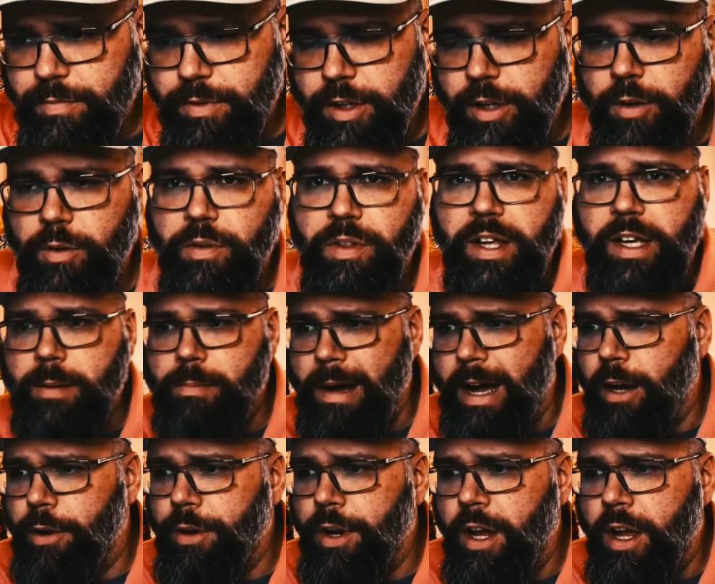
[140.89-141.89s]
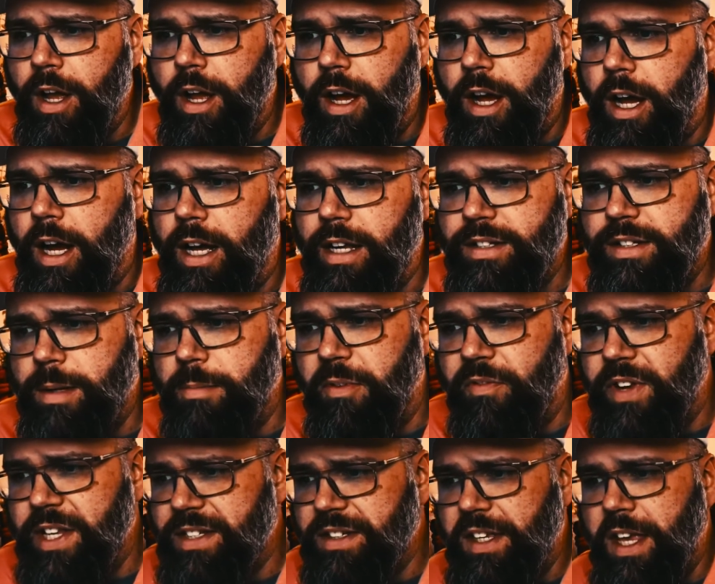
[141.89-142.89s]
you know, think about uh, some of
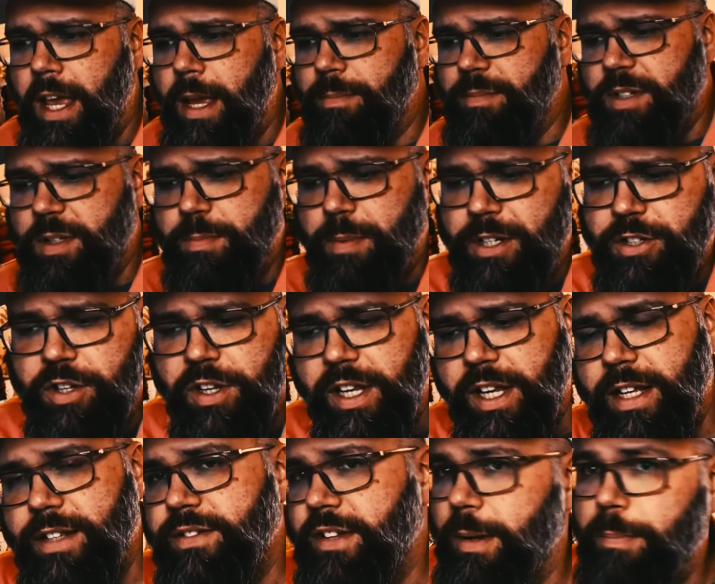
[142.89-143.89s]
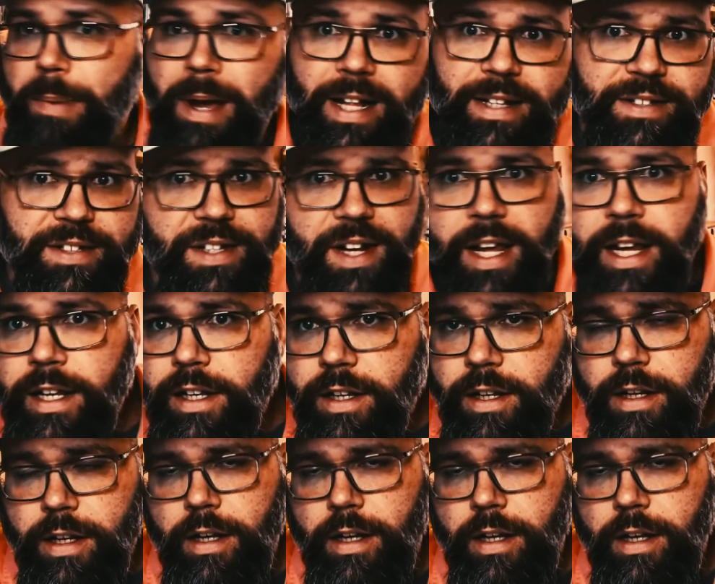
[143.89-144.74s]
his games, especially against like Penn State.